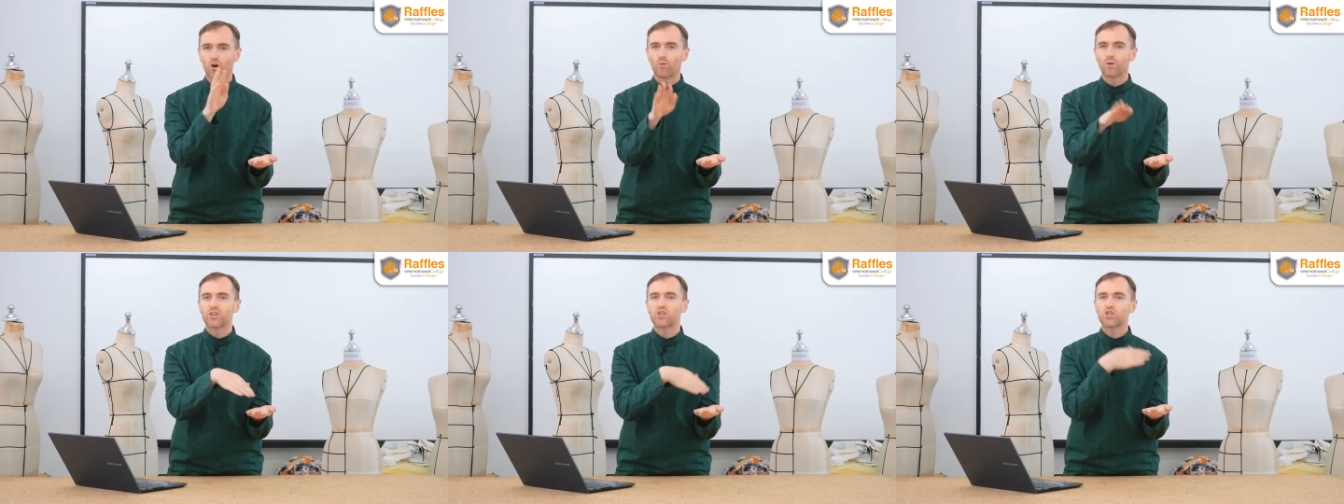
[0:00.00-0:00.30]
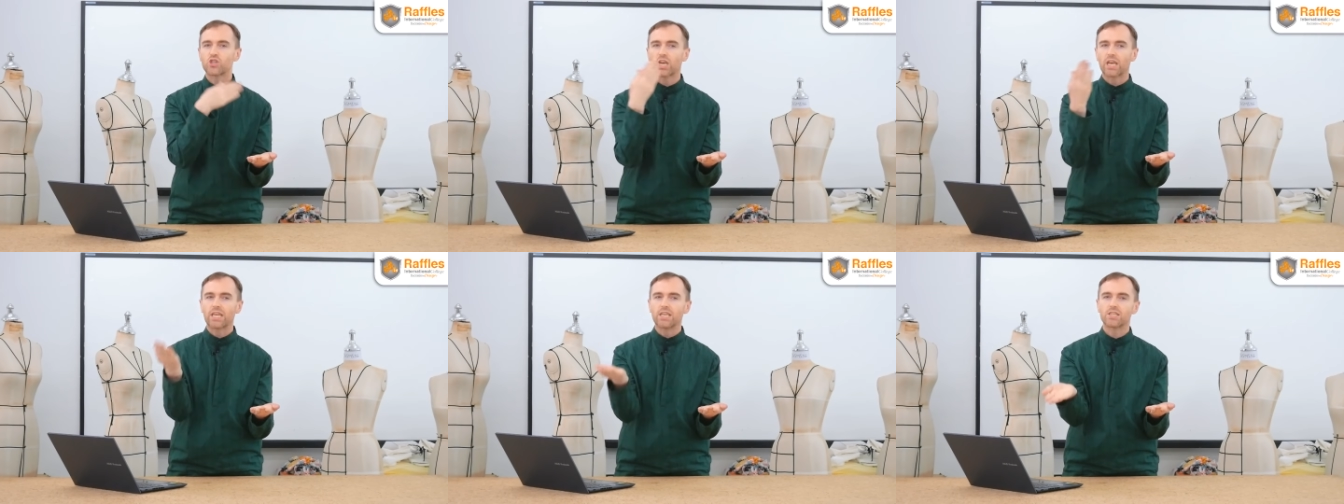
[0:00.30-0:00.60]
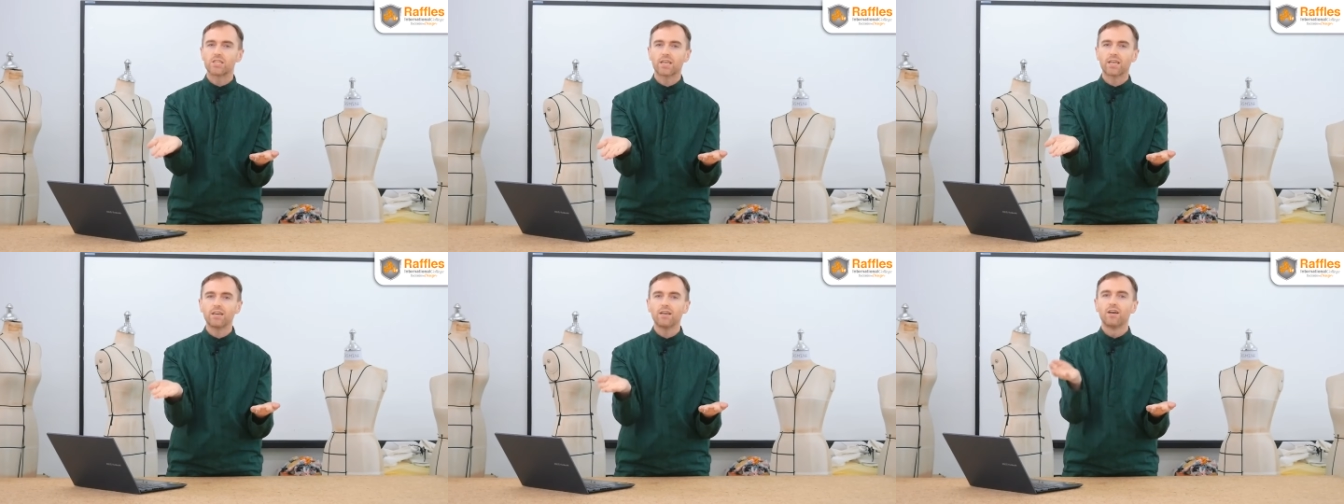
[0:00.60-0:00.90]
always
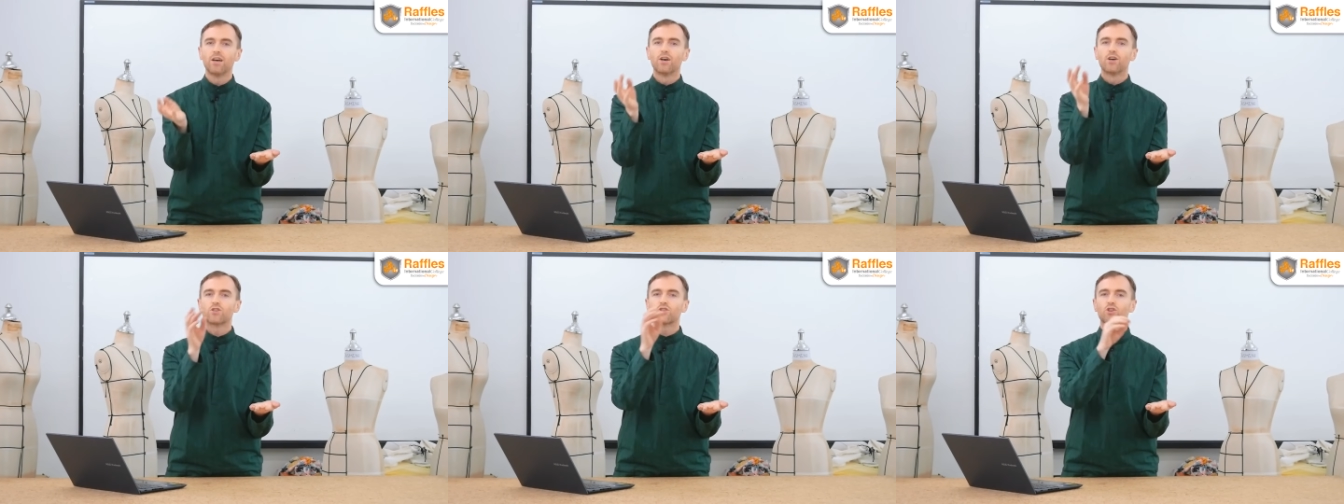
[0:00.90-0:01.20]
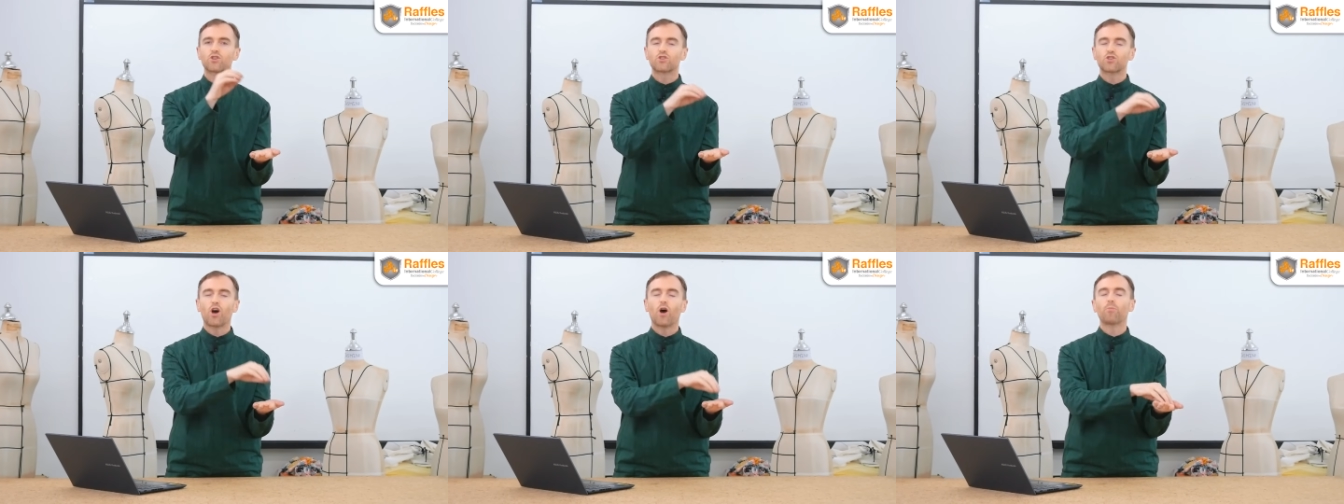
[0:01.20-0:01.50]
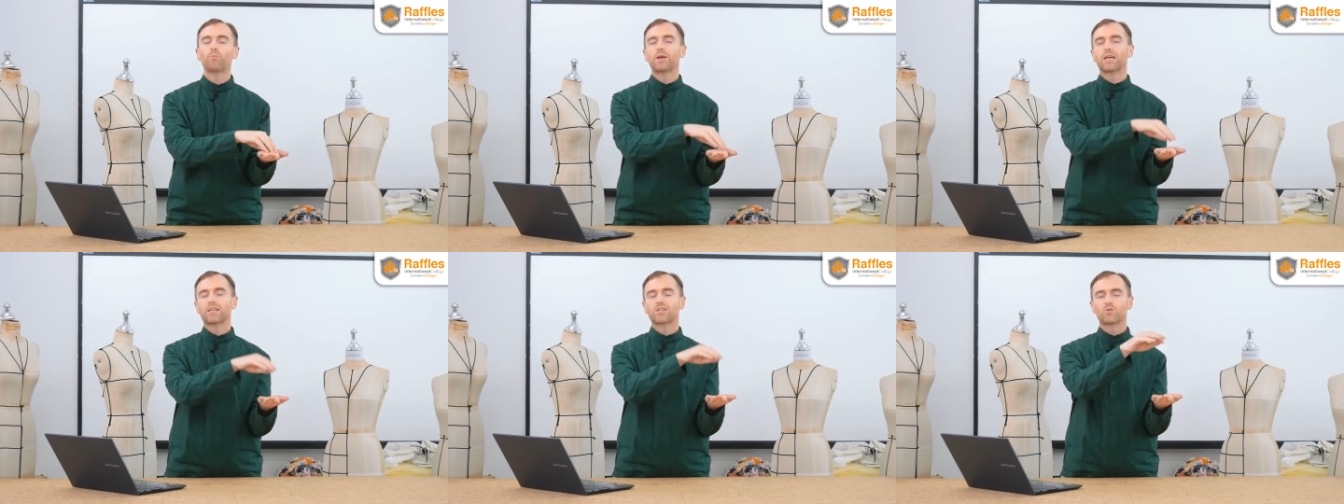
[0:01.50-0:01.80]
changing, so
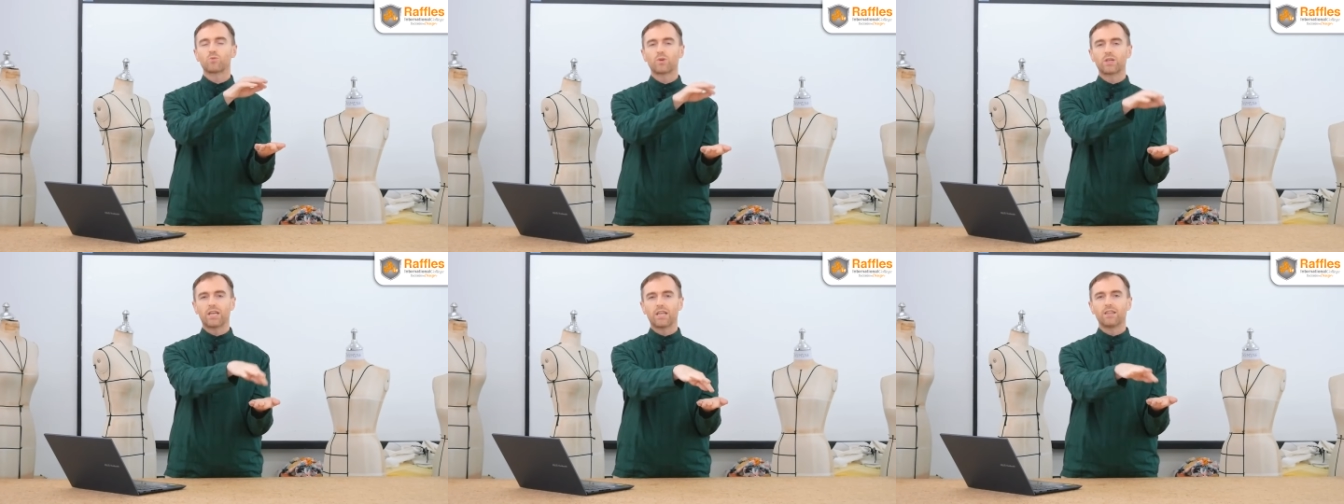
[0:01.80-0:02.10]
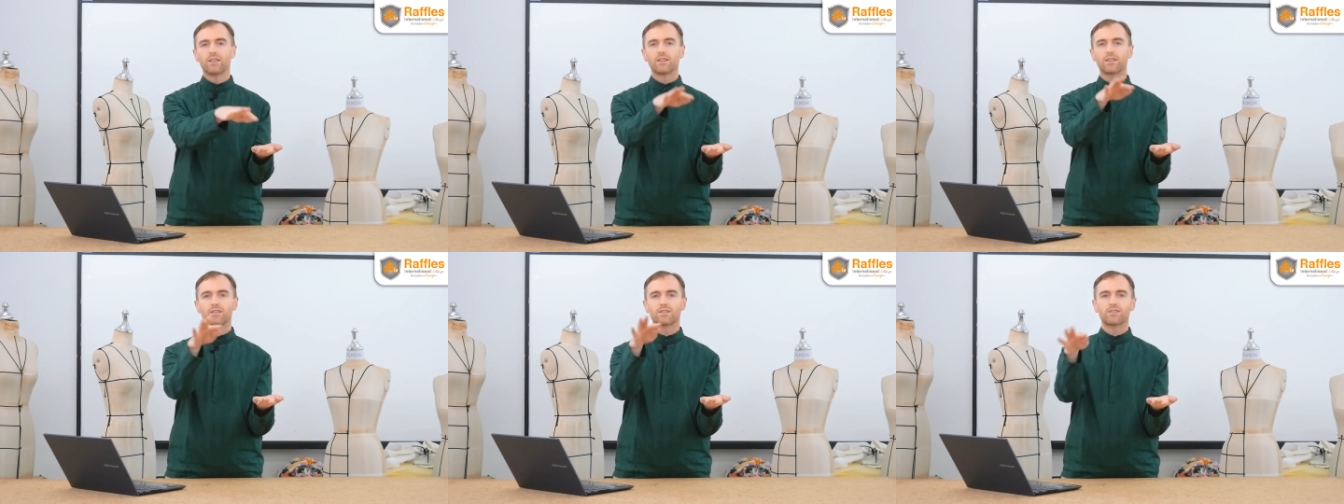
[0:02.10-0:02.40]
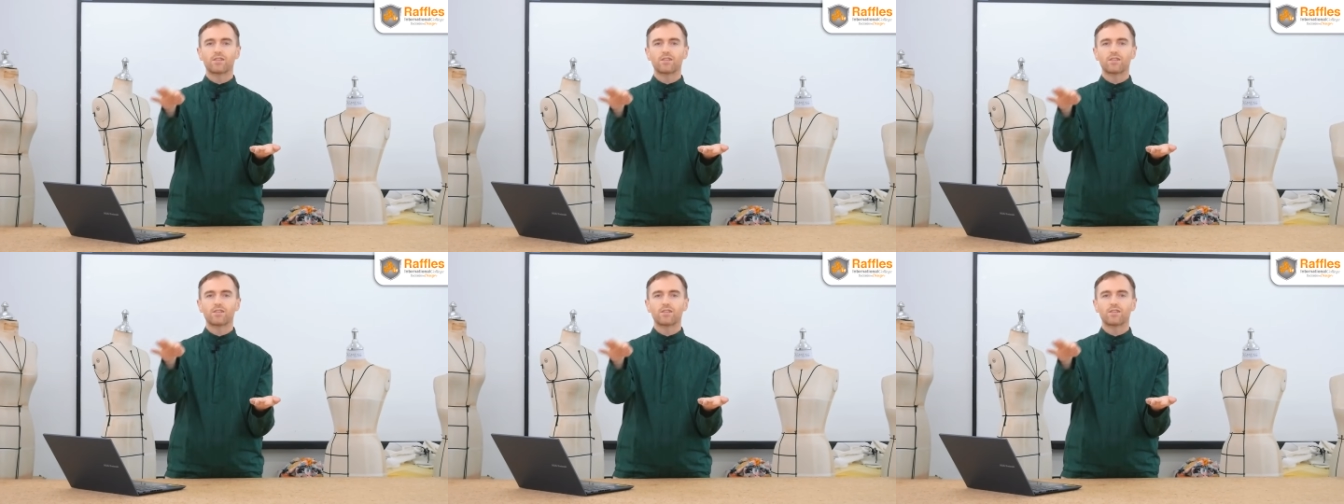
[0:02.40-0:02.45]
topics within the